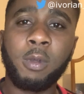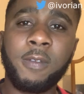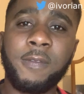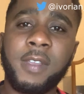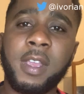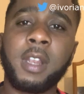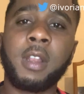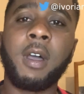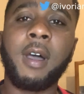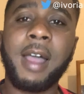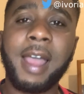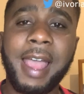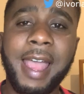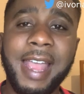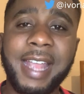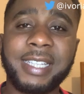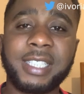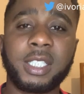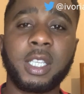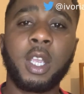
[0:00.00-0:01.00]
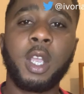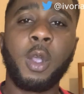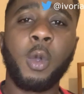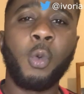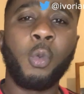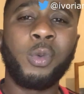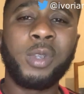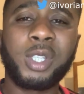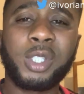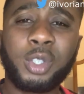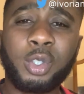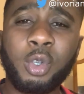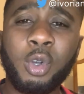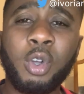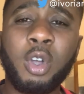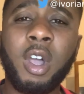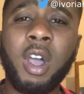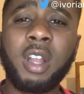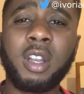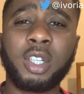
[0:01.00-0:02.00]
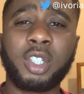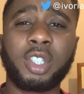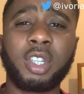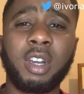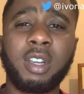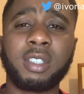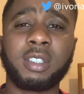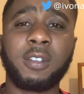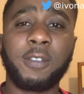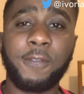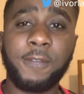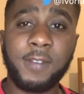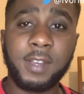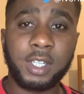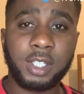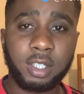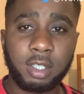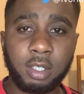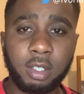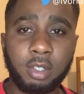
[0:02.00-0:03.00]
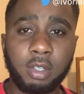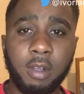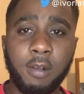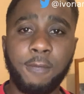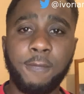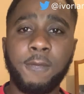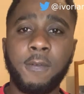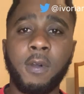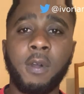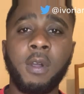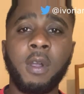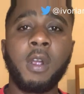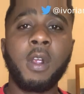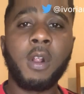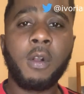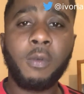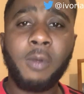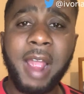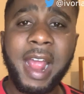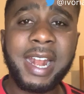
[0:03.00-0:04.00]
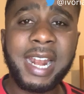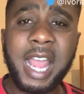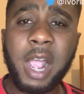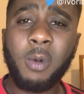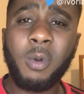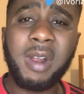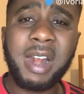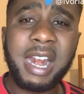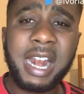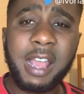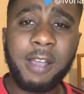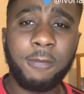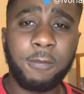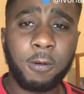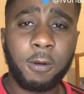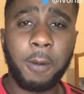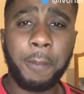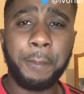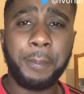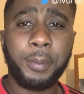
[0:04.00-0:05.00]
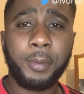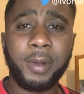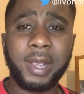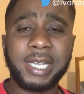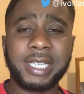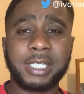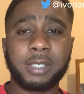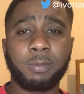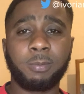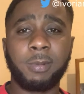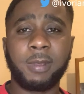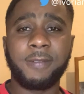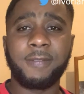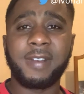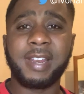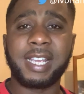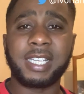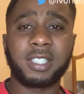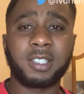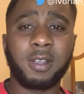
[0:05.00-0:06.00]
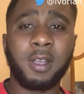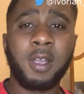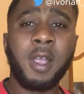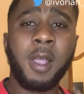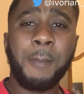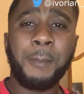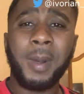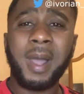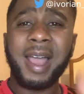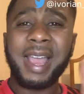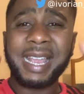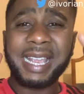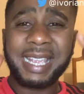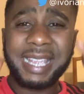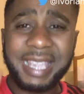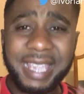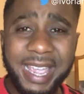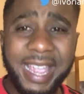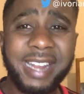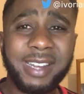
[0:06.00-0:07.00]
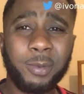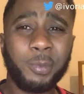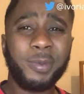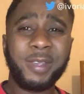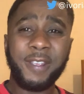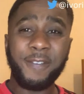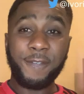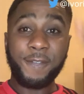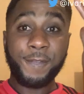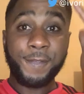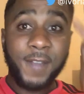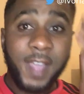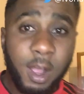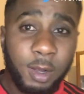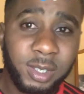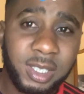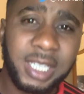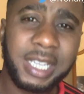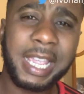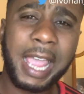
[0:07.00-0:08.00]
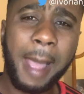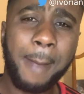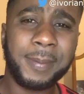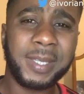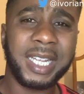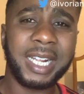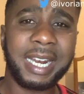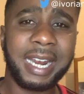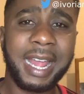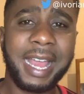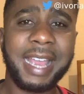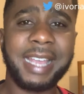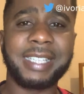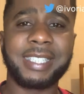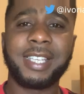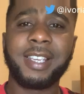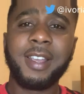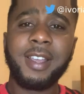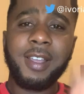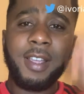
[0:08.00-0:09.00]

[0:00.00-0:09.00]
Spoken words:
within our hands. We still got the chance to finish in the top four. Right now, we're level on points with Leicester. But again, we failed to capitalize